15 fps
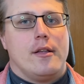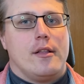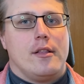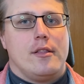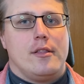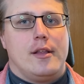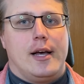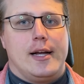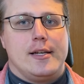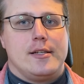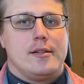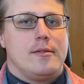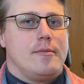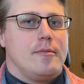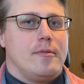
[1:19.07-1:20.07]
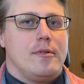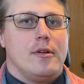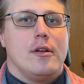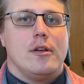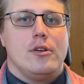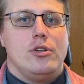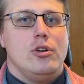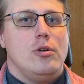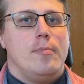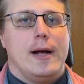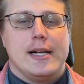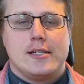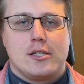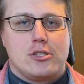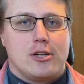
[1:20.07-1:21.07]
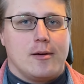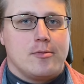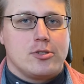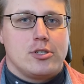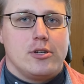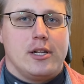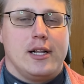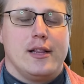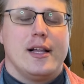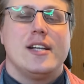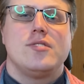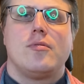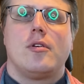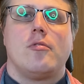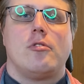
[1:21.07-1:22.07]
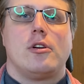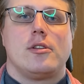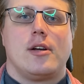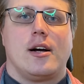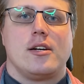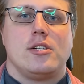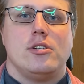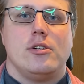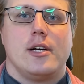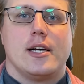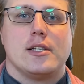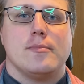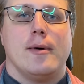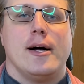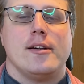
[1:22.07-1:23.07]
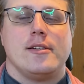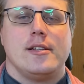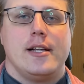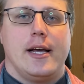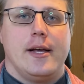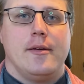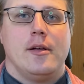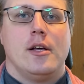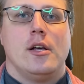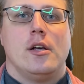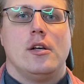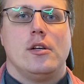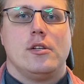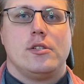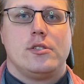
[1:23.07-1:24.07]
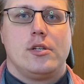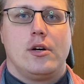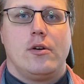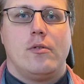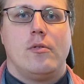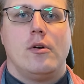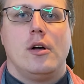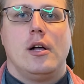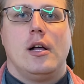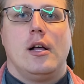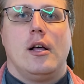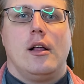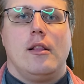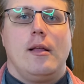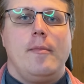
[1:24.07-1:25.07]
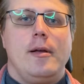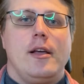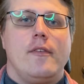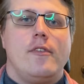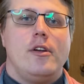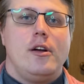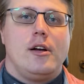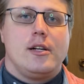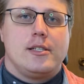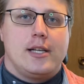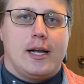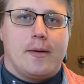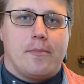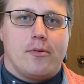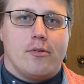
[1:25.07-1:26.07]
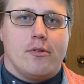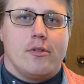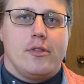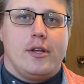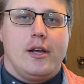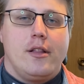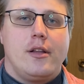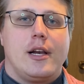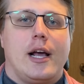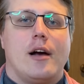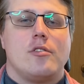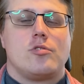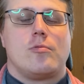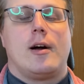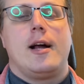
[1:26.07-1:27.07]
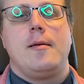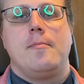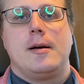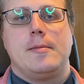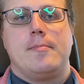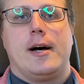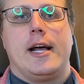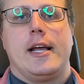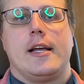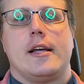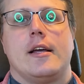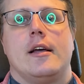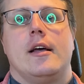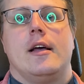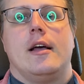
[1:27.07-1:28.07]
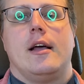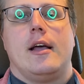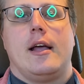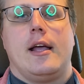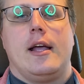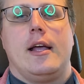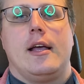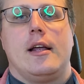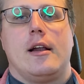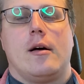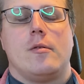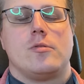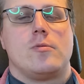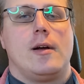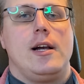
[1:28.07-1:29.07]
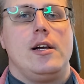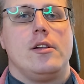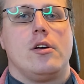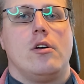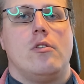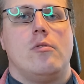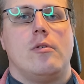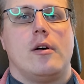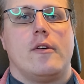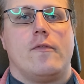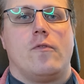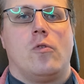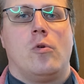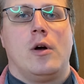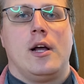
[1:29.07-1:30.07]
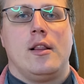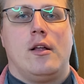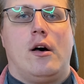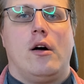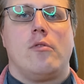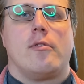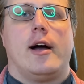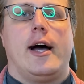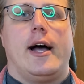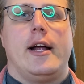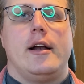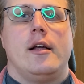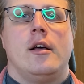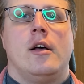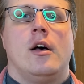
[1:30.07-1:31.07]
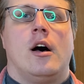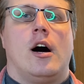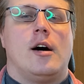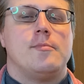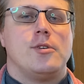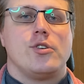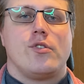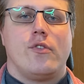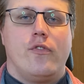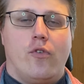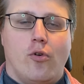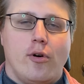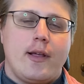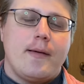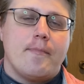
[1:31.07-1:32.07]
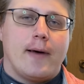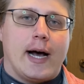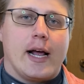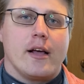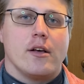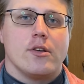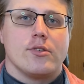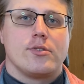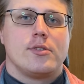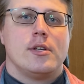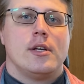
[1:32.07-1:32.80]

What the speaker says: that do basic troubleshooting, and that's what I want to talk to you guys about today. So let me give you an example. The other day I was riding my bike and I was ready to go for a long ride, almost 40 miles